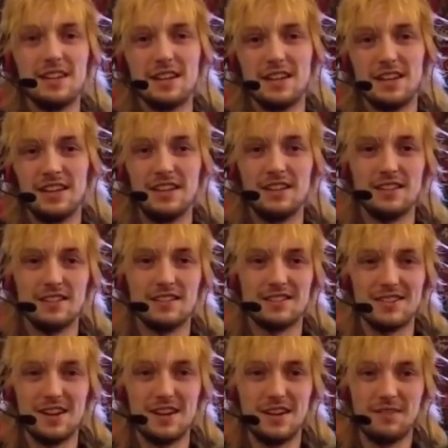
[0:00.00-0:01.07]

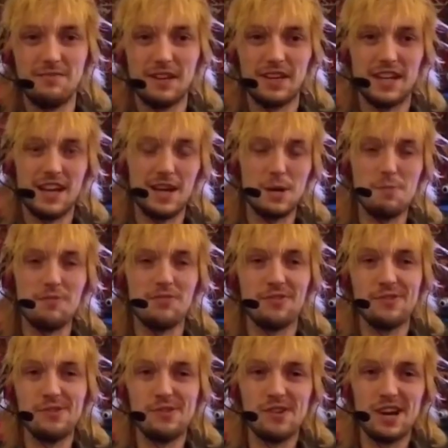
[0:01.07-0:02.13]
inside my game
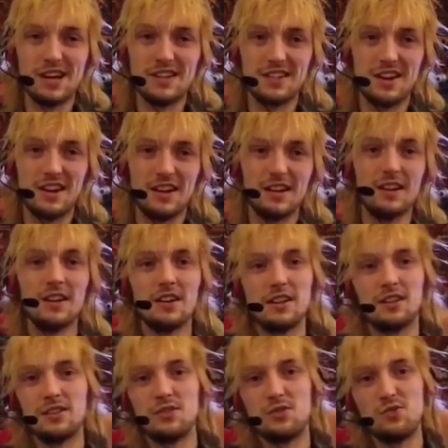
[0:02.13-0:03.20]
for Attire
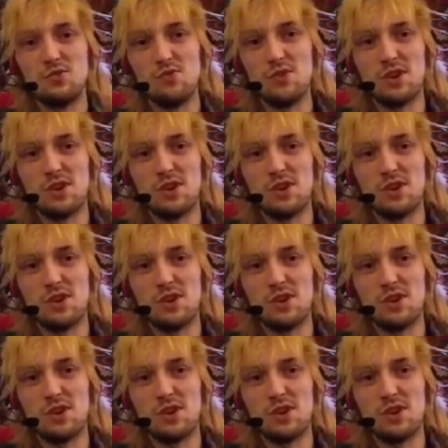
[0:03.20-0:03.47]
2,